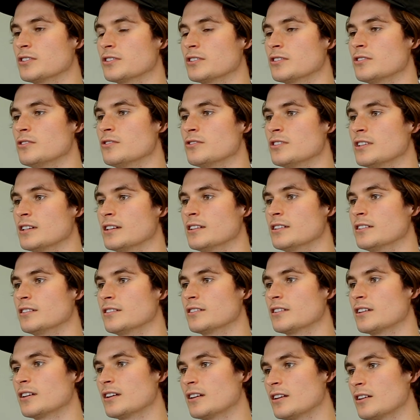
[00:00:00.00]
is it New
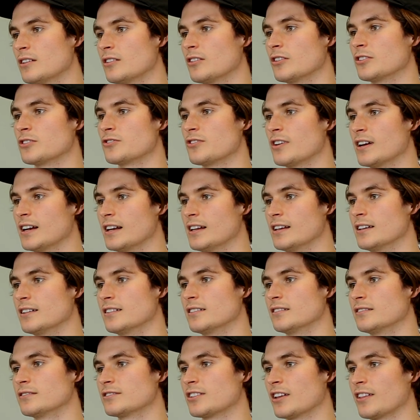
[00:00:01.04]
Zealand,
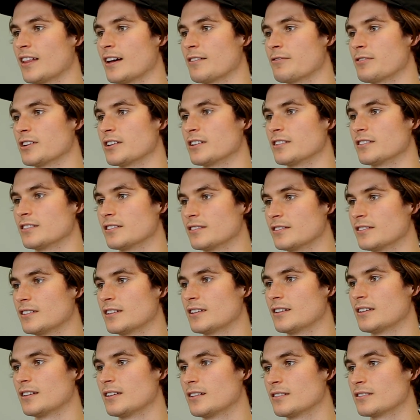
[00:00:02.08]
Australia, South Africa?
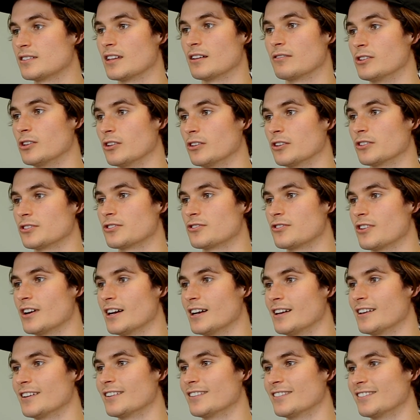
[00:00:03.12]
It's definitely not
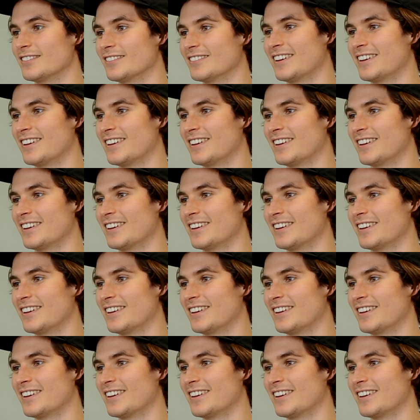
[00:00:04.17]
Australia.